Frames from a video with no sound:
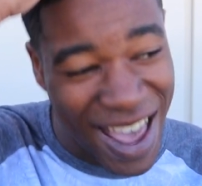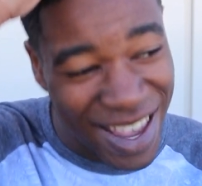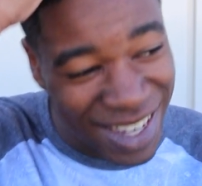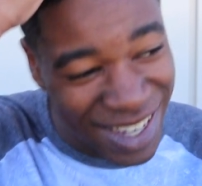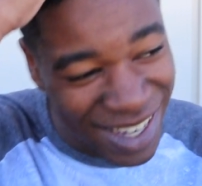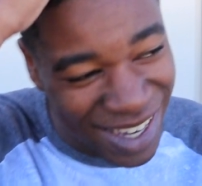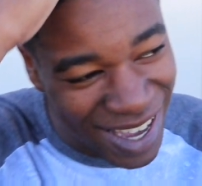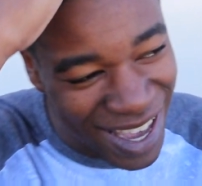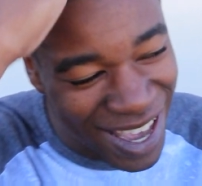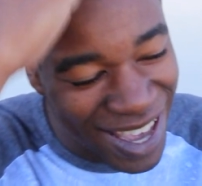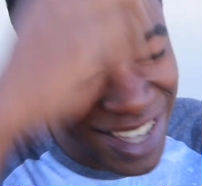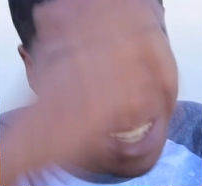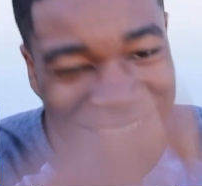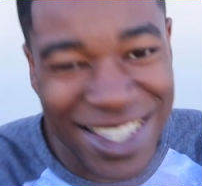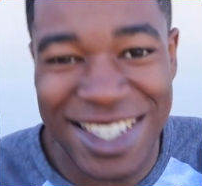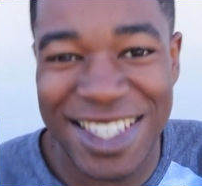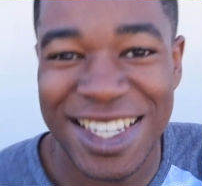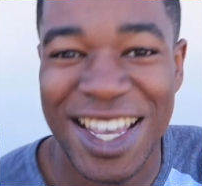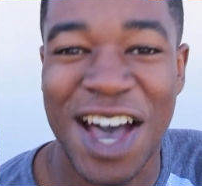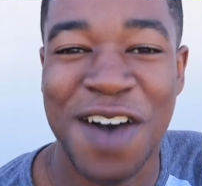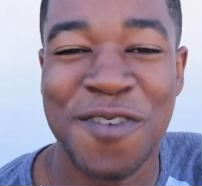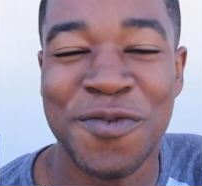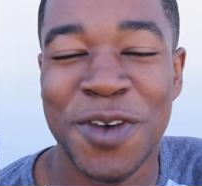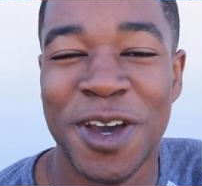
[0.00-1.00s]
I
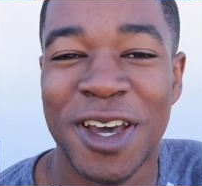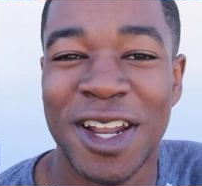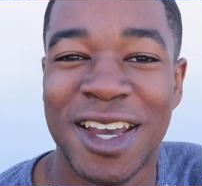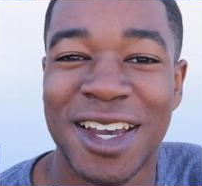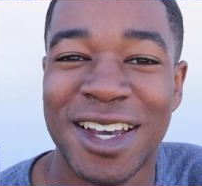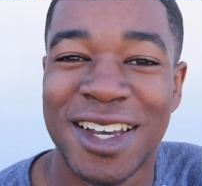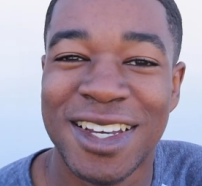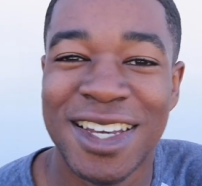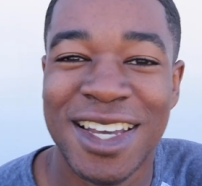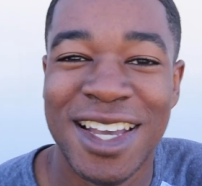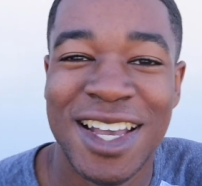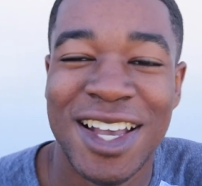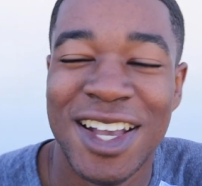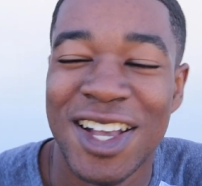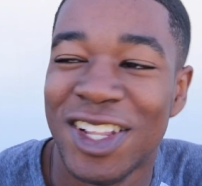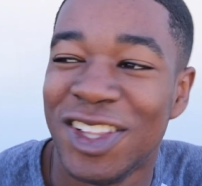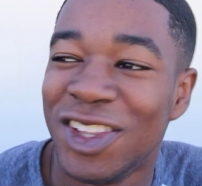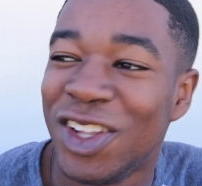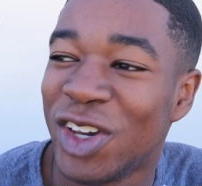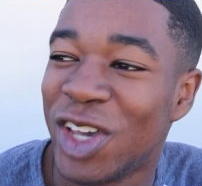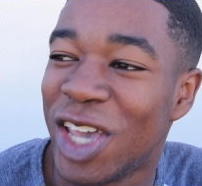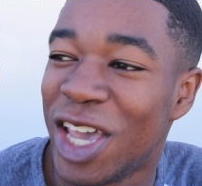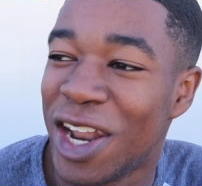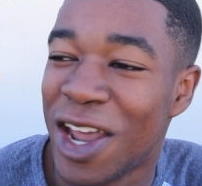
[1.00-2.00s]
guess I'm gonna
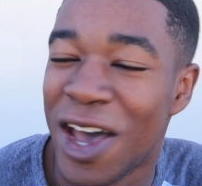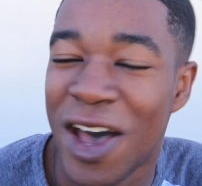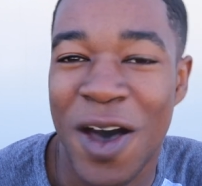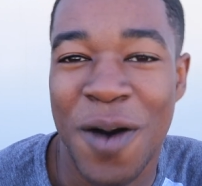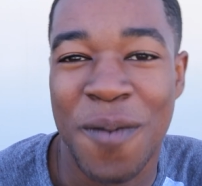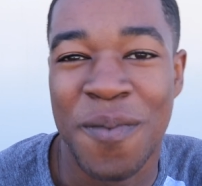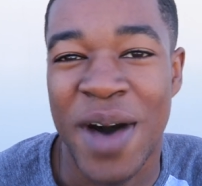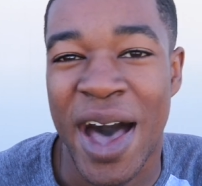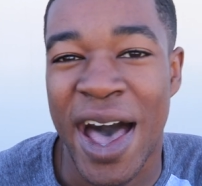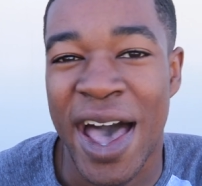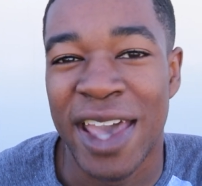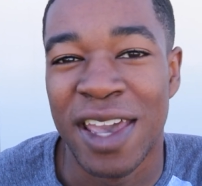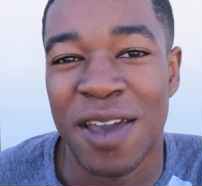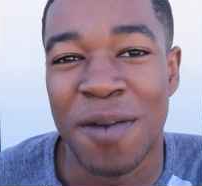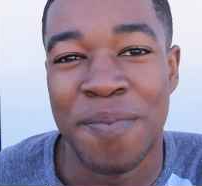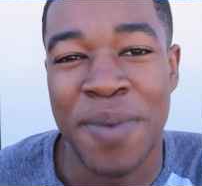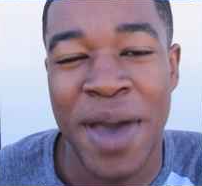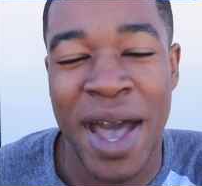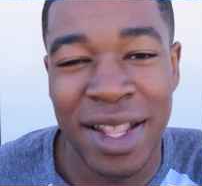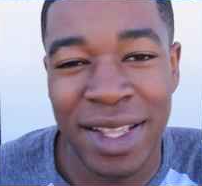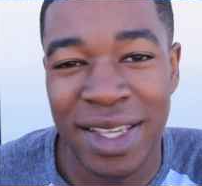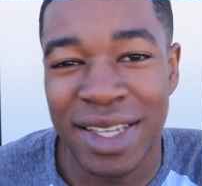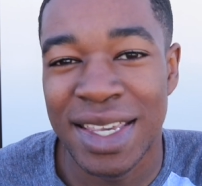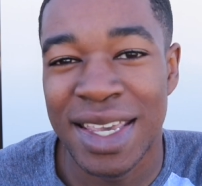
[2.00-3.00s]
look at uh, buying a
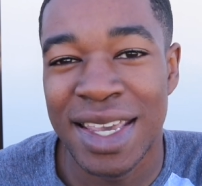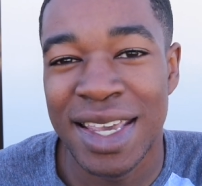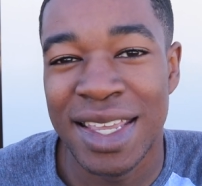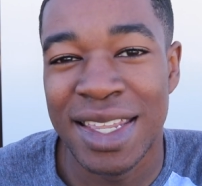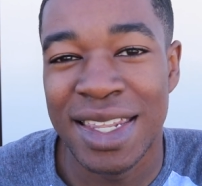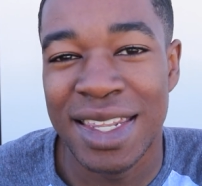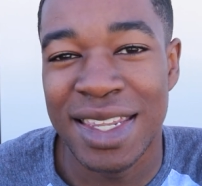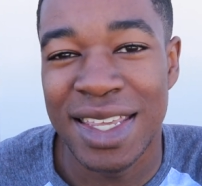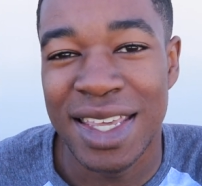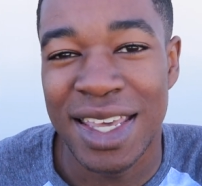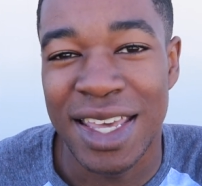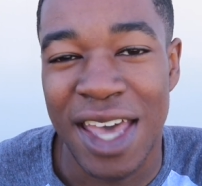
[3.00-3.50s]
Pelikan